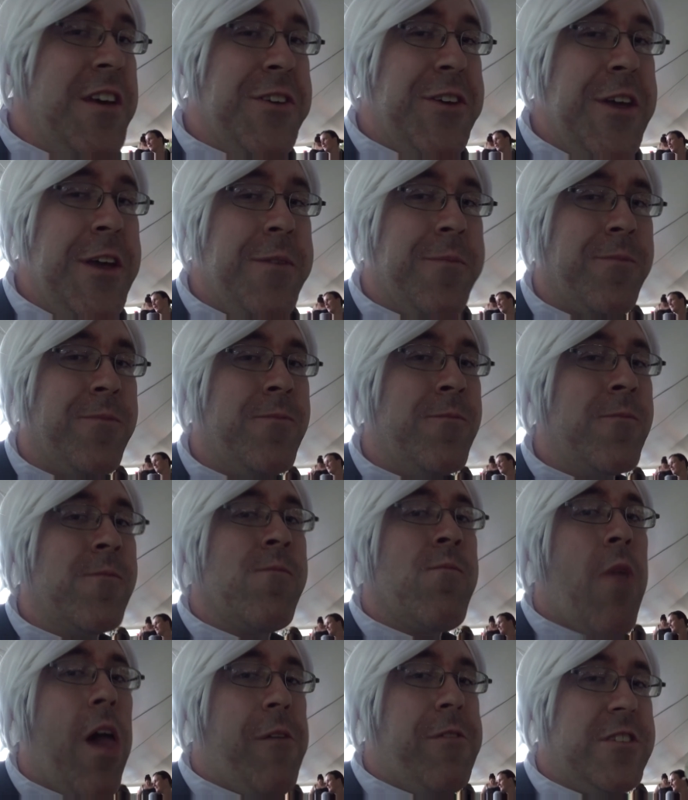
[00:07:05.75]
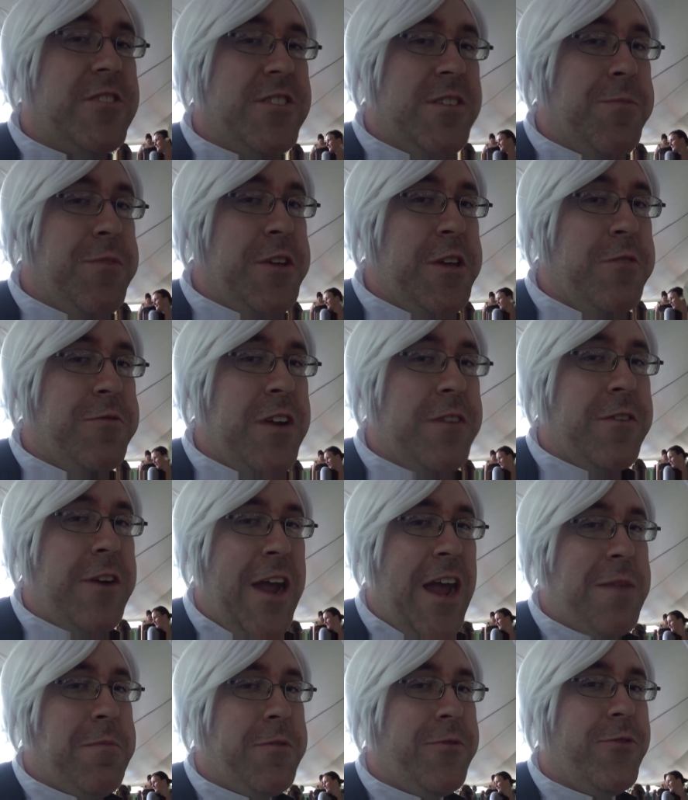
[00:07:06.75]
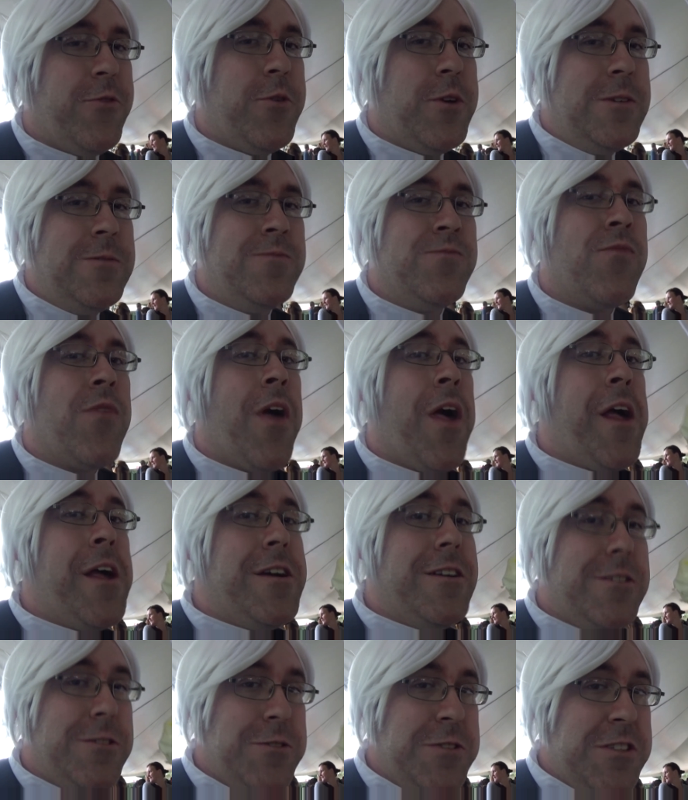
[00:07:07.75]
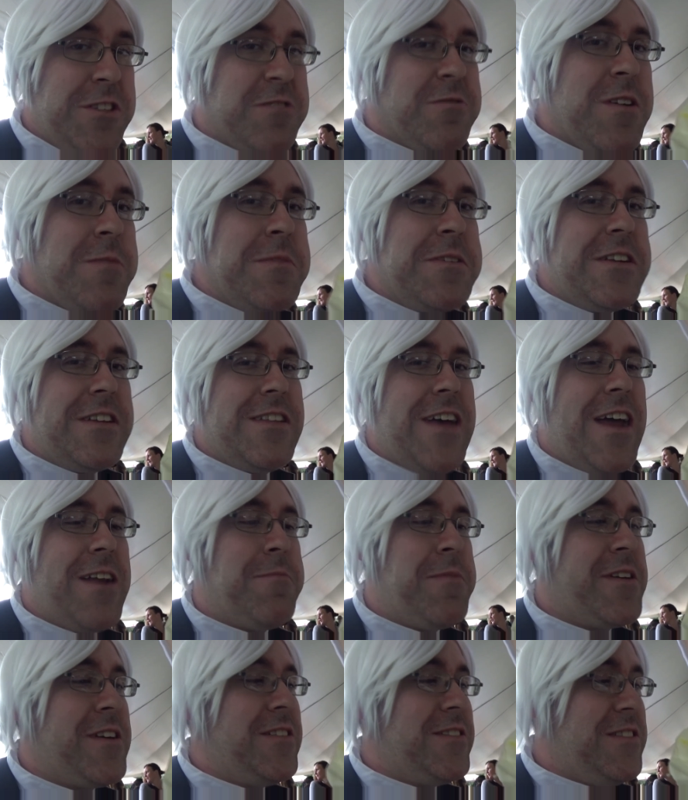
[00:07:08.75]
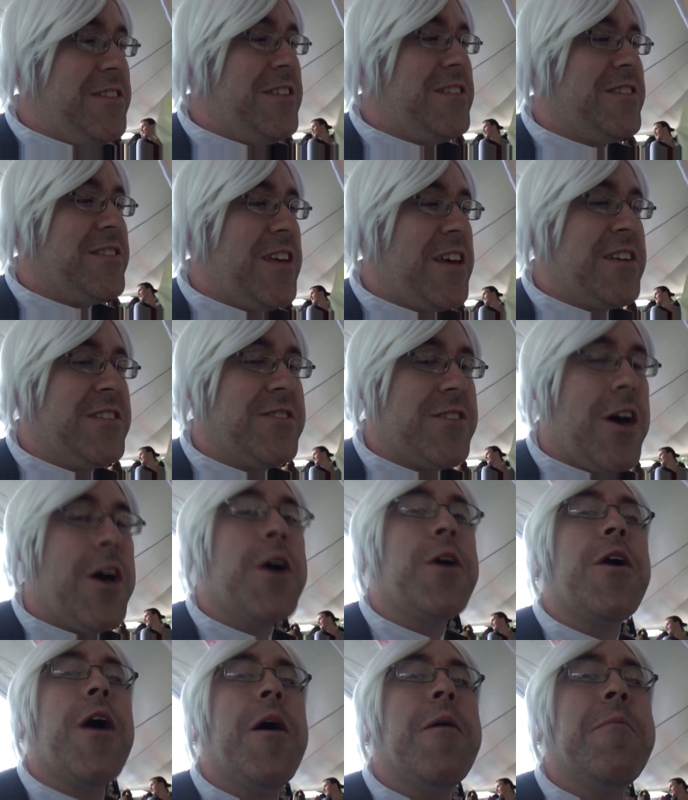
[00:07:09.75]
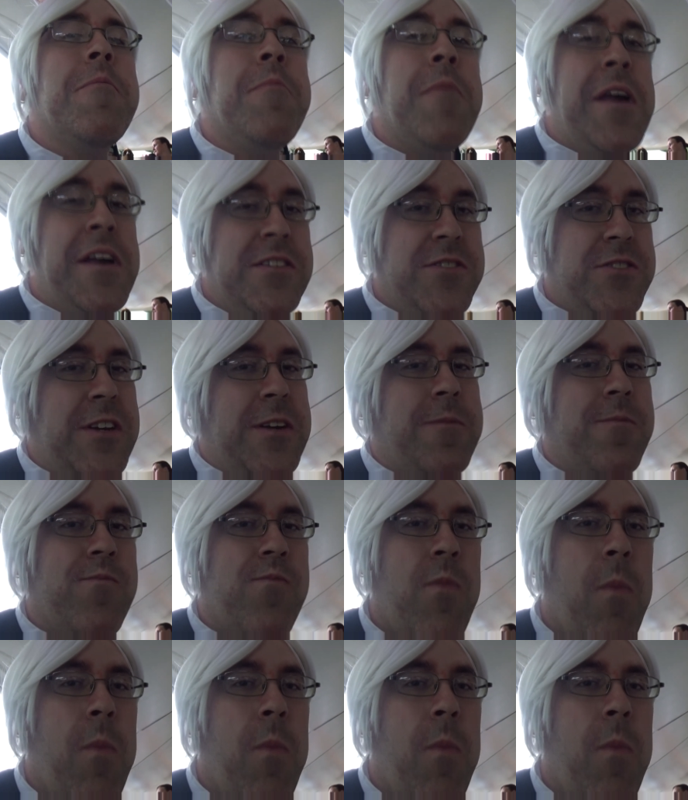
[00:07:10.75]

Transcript: Again, if it's something you've never had before, you need to remedy that because these things are amazing.